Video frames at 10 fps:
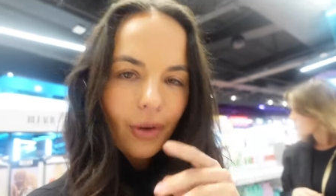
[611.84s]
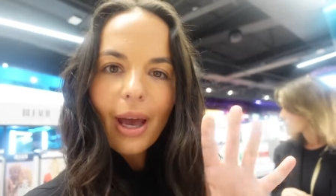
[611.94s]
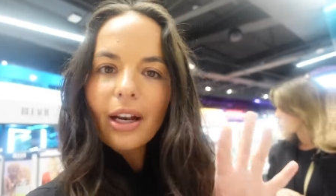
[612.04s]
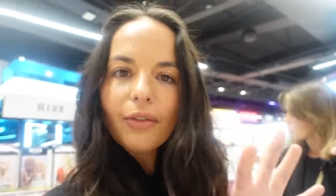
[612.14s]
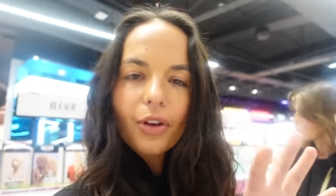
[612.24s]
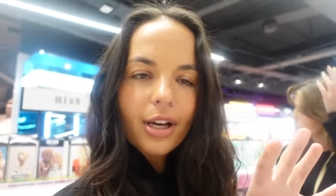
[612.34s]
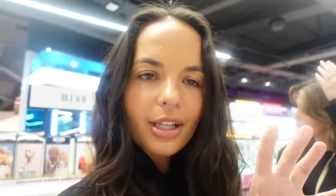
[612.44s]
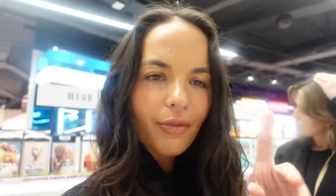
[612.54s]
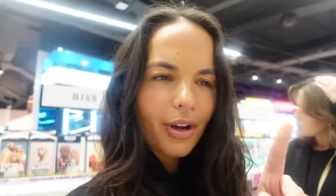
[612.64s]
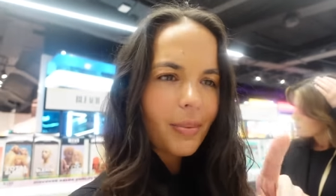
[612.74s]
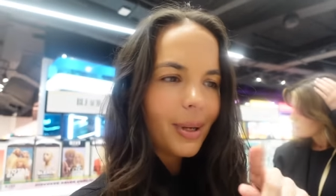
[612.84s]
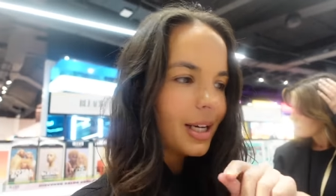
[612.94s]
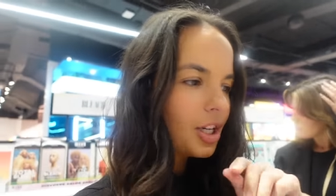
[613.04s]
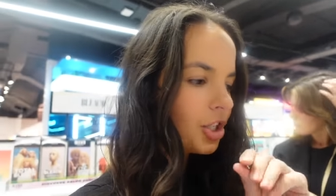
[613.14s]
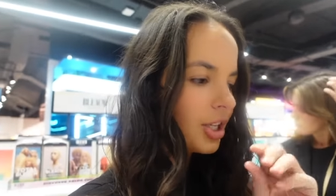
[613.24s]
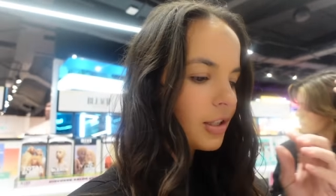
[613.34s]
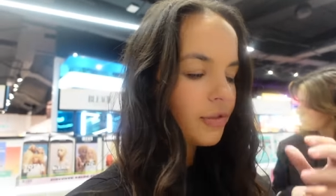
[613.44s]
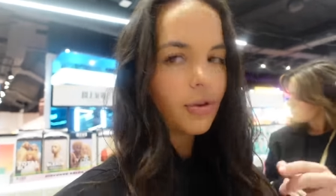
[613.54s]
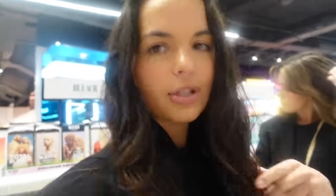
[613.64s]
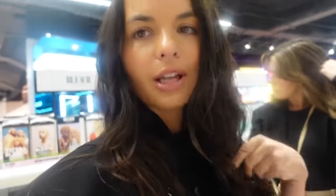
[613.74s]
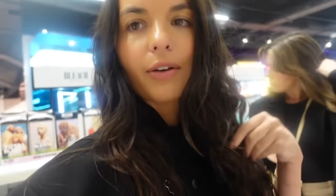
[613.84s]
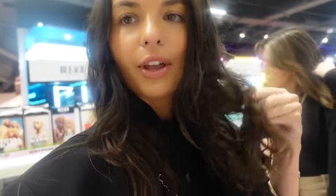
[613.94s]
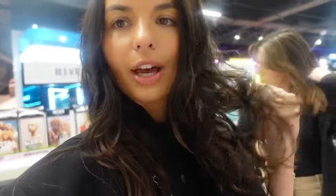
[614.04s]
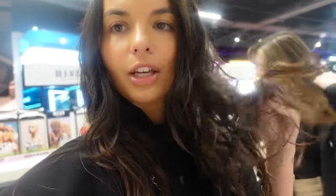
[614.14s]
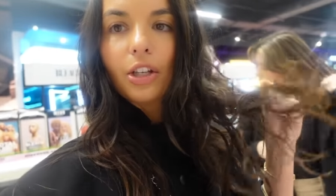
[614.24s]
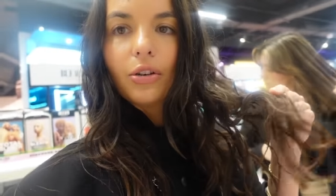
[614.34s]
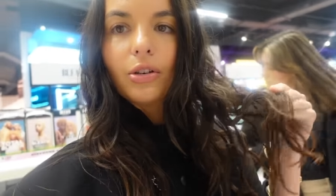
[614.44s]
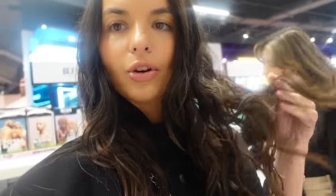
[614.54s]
you, any of you guys have recommendations for stuff that I can use